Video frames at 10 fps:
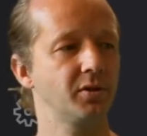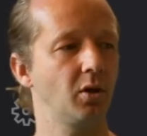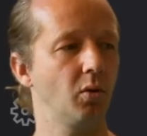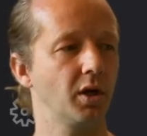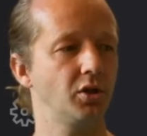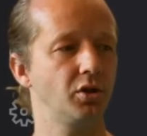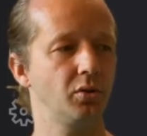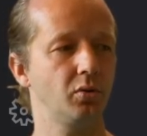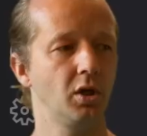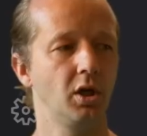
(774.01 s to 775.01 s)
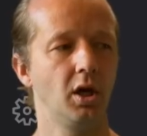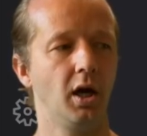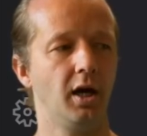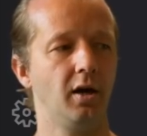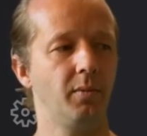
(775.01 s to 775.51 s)
So we're gonna do
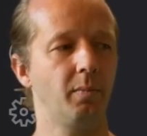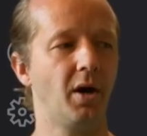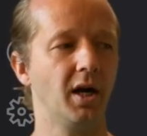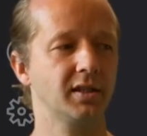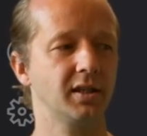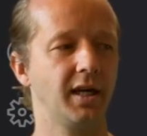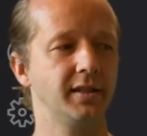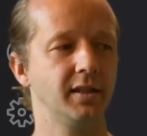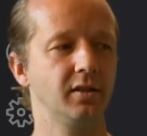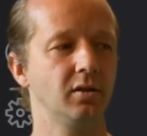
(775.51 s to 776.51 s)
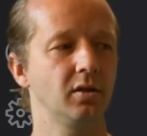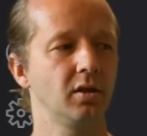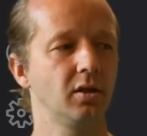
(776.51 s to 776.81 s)
um, box sizing